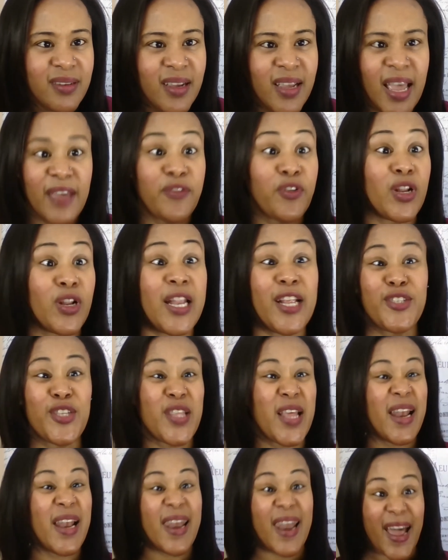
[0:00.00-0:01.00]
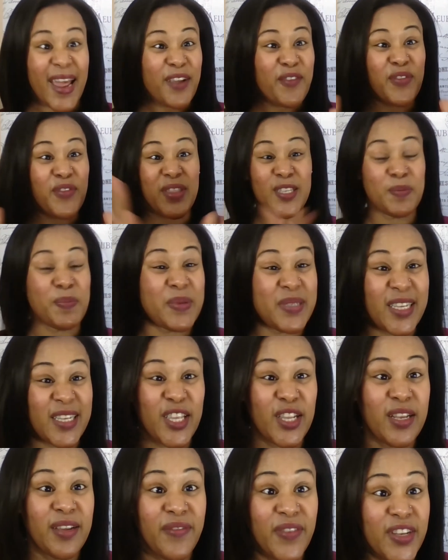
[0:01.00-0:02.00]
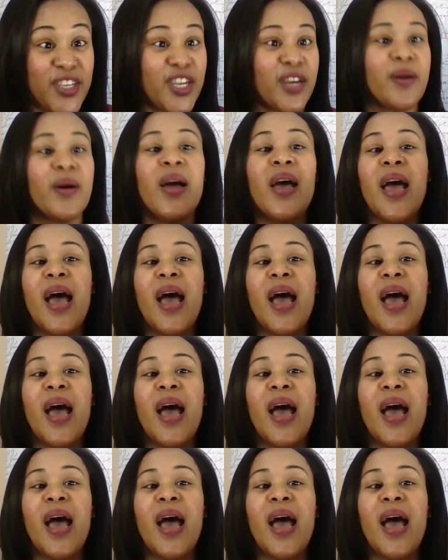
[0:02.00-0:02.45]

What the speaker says: Have you clicked on the like for this particular video?